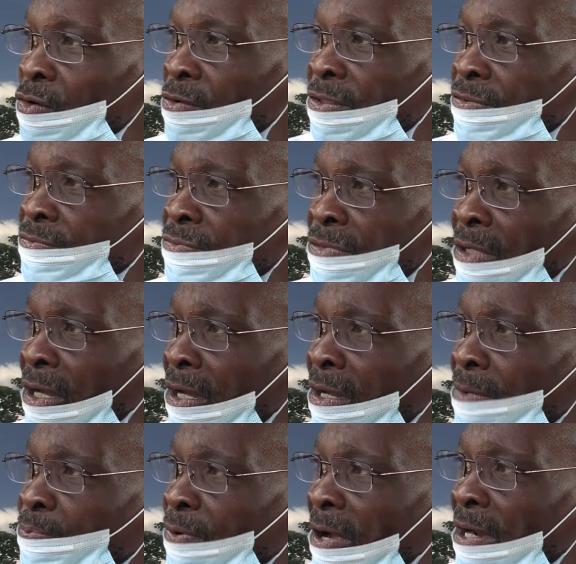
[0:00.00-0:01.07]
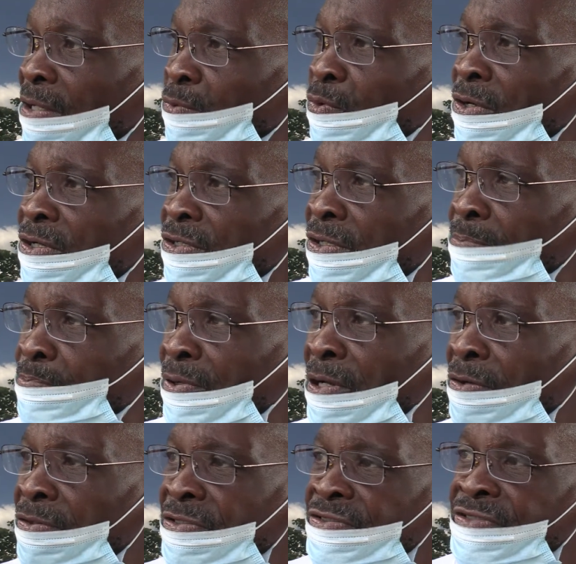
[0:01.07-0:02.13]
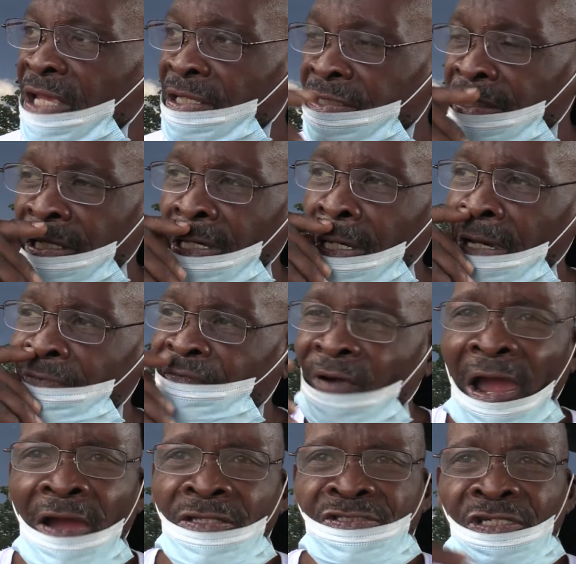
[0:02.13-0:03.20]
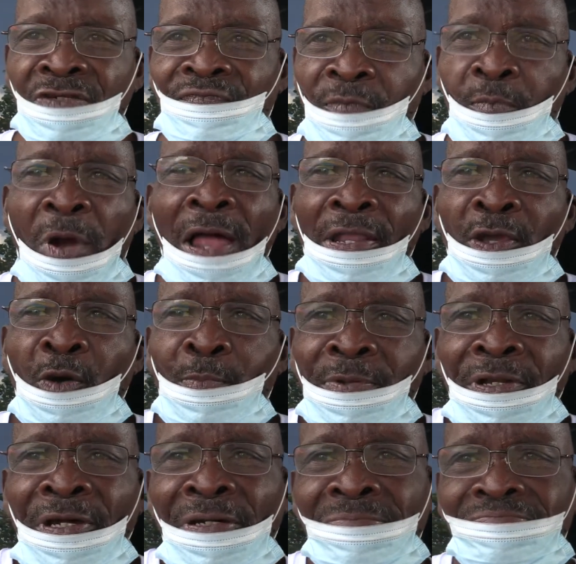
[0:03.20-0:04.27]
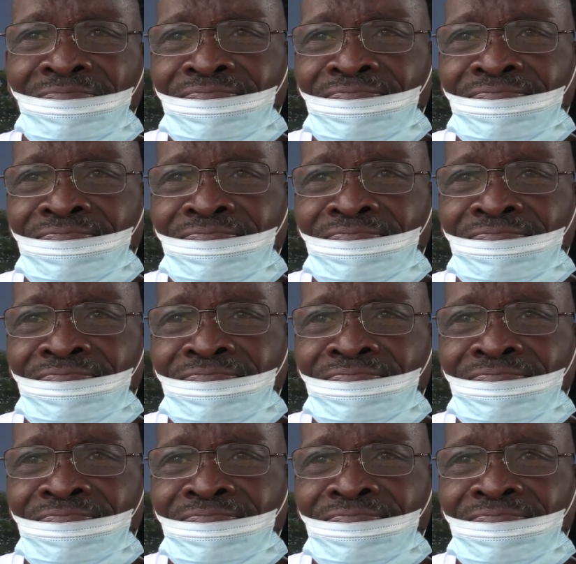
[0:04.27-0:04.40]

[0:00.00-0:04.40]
go in uh, probably one of the buildings that the uh, fire chief probably opened up.